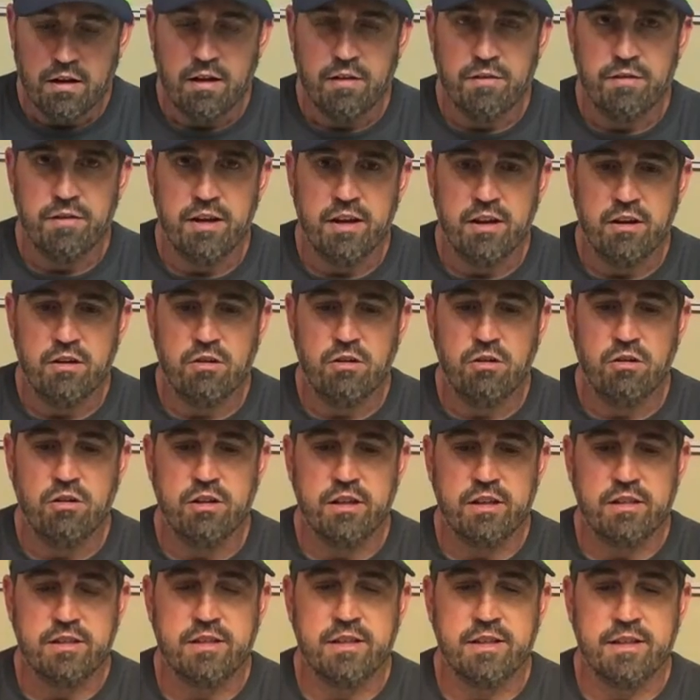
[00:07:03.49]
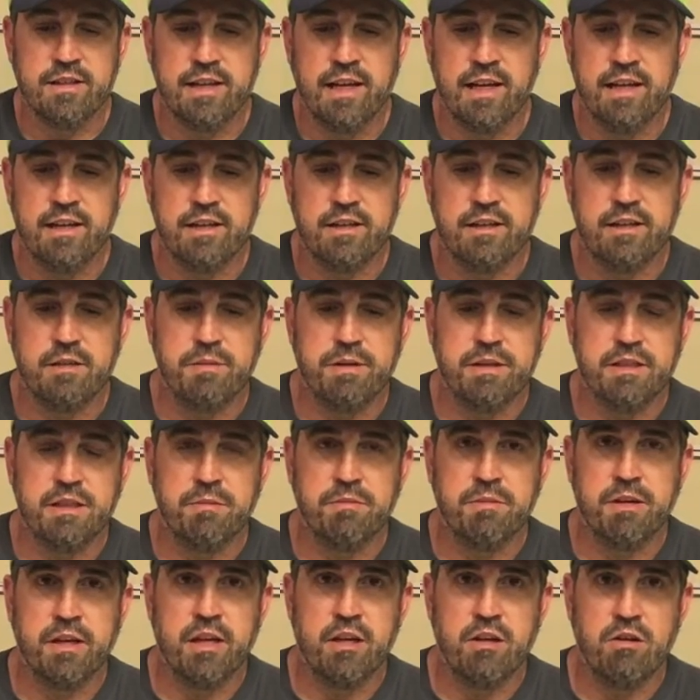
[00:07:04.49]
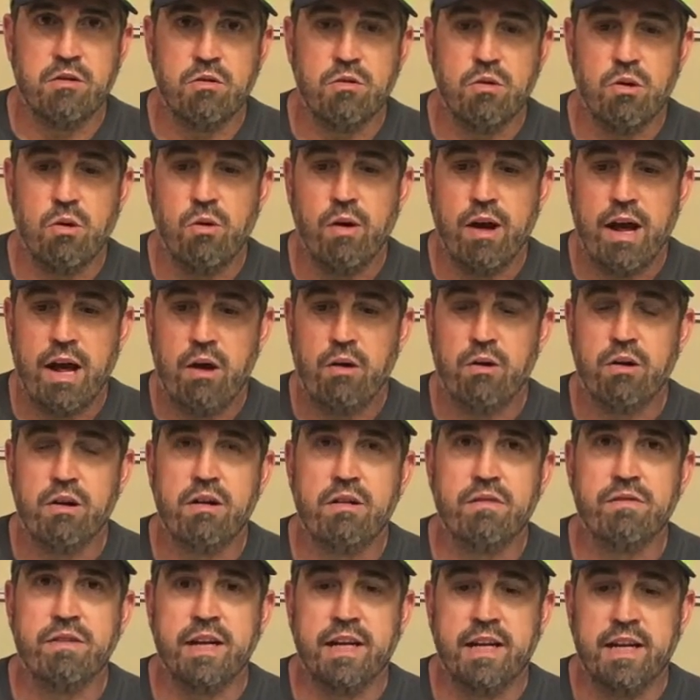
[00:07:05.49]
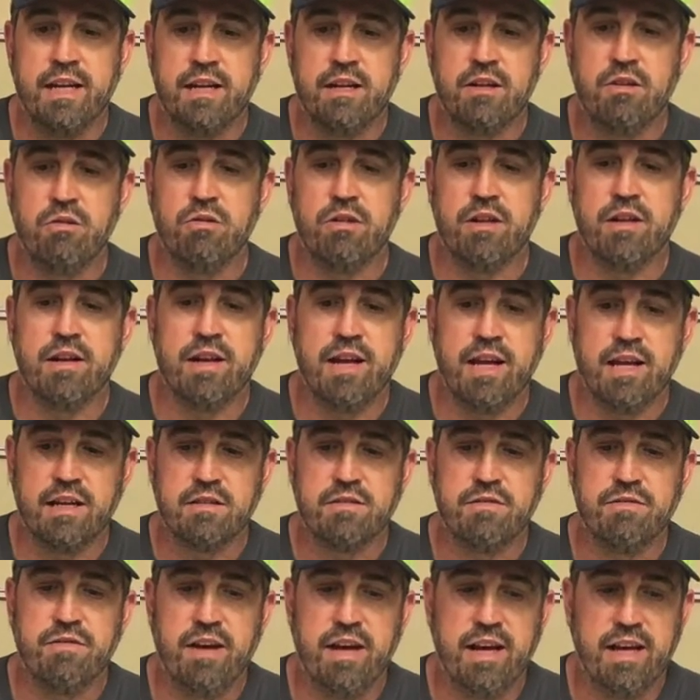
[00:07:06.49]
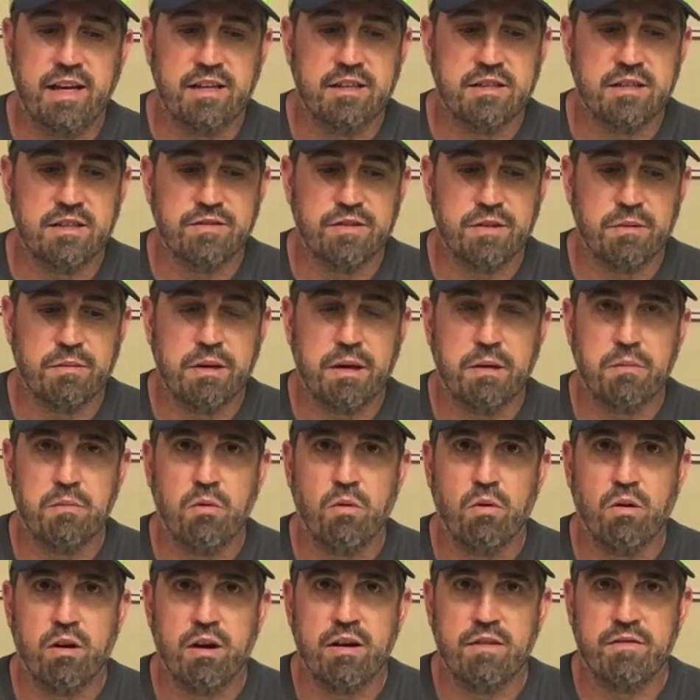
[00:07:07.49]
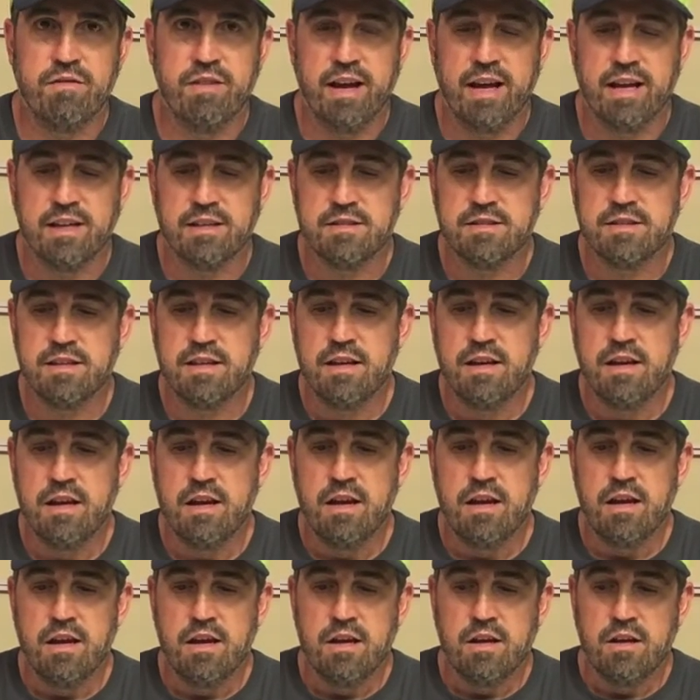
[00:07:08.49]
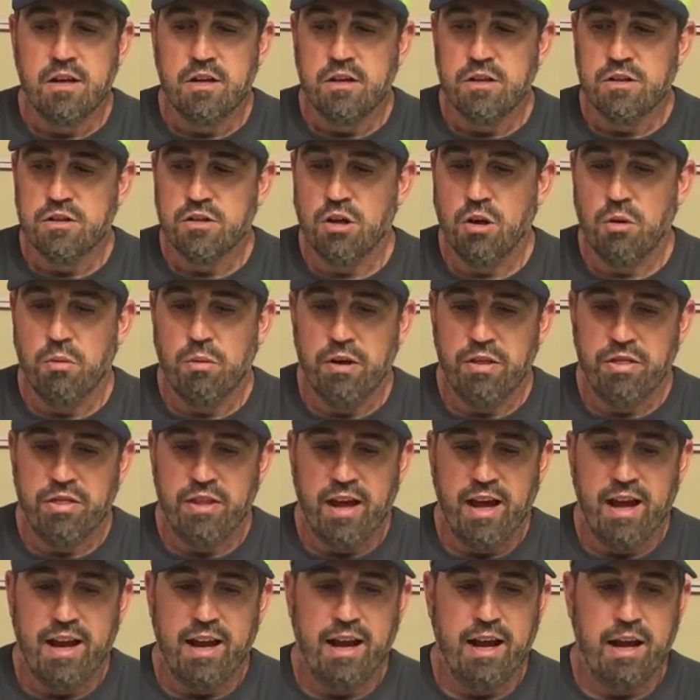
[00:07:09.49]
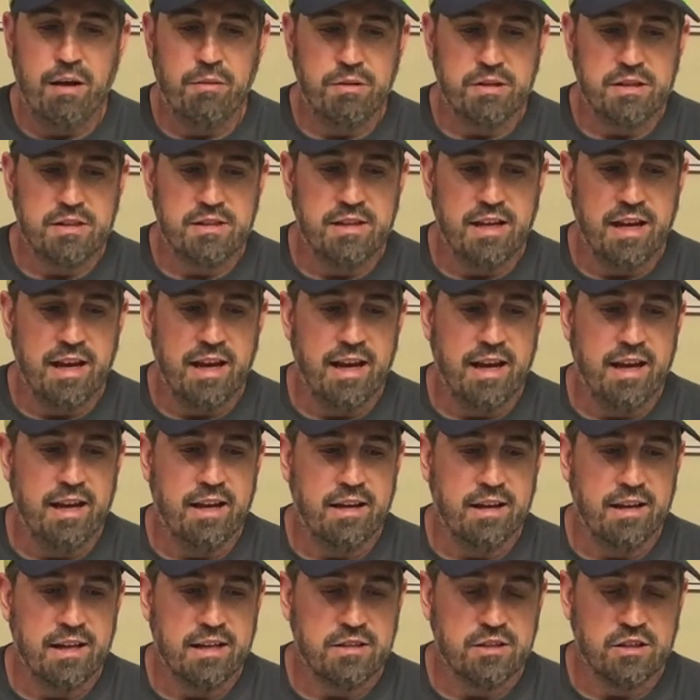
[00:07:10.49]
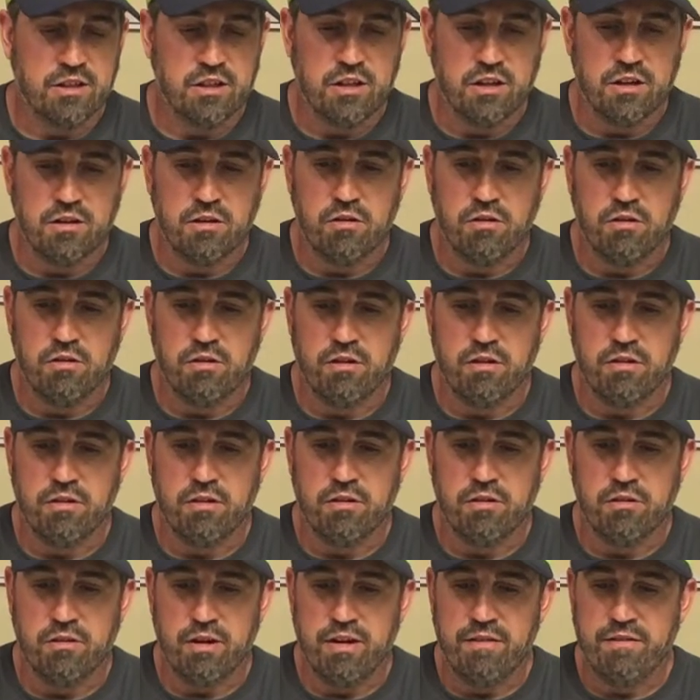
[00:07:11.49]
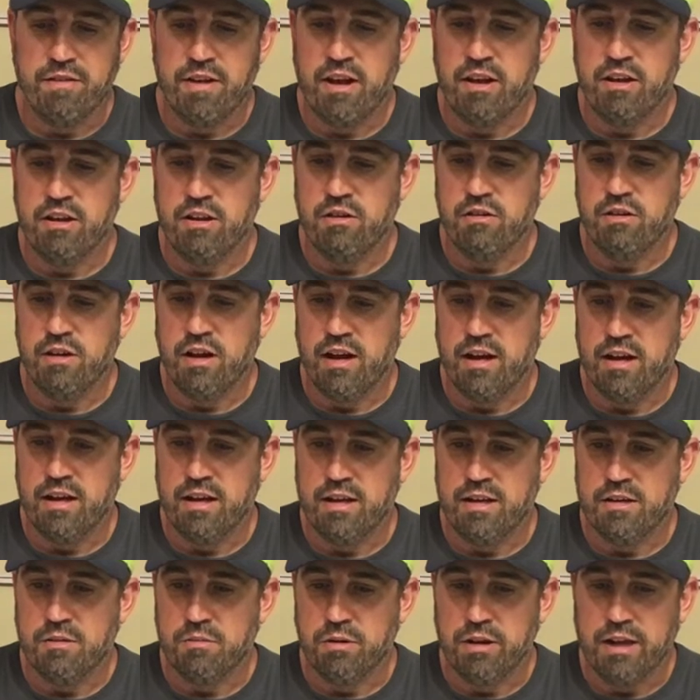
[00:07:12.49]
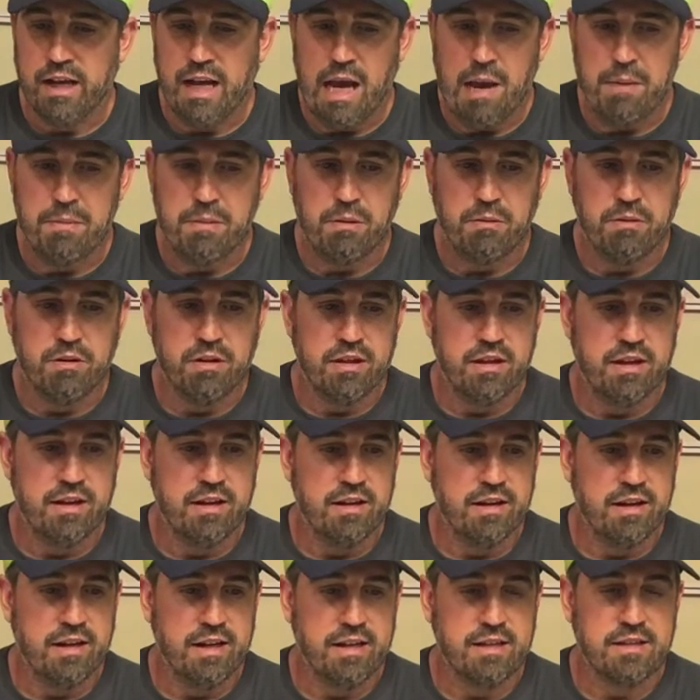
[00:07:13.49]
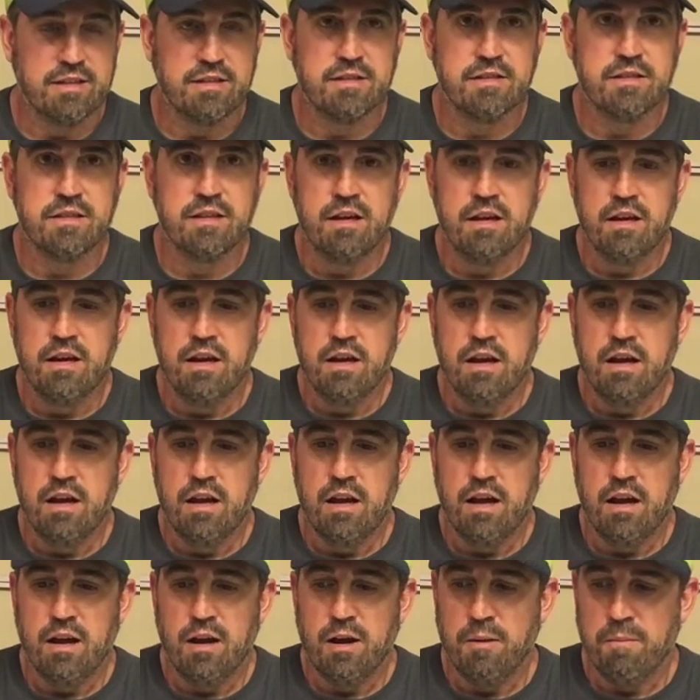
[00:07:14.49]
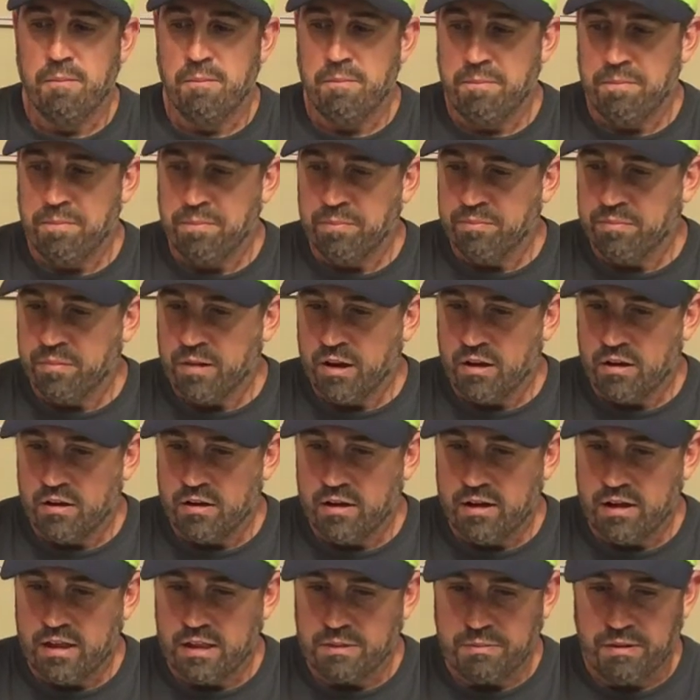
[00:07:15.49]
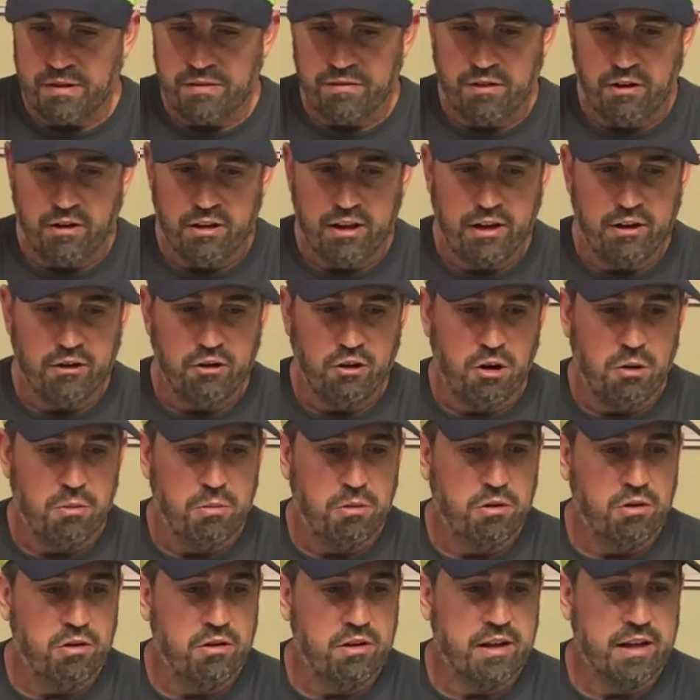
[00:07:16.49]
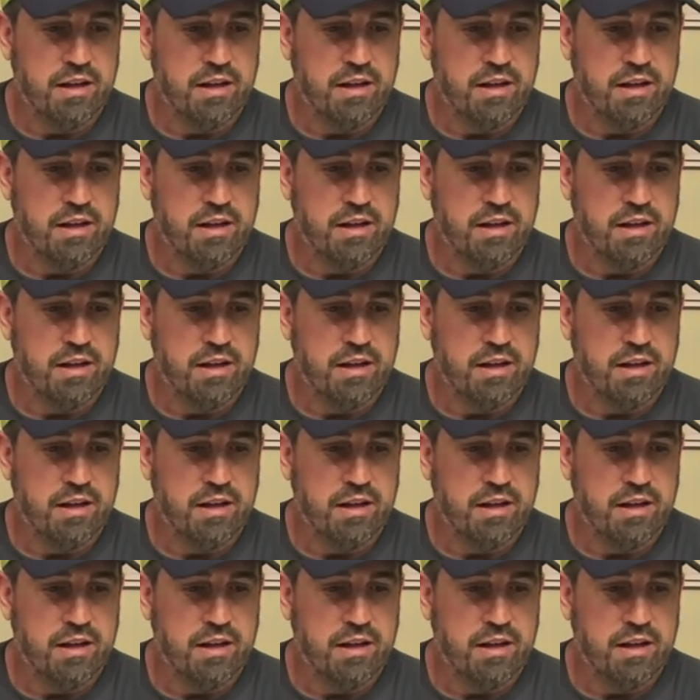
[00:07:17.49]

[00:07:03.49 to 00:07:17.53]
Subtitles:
vehicle. It's intended to be something you grow out of and into the next phase of something more advanced. So with that, I would say it's a great value. I'm really happy with it. It's been fairly durable.